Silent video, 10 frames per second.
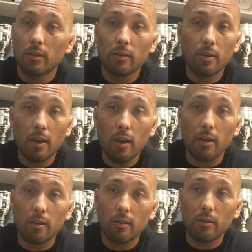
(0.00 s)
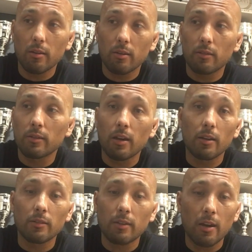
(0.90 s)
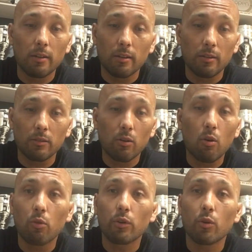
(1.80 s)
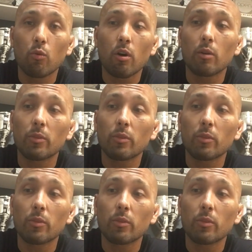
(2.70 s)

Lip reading: You can't. It doesn't hold any water,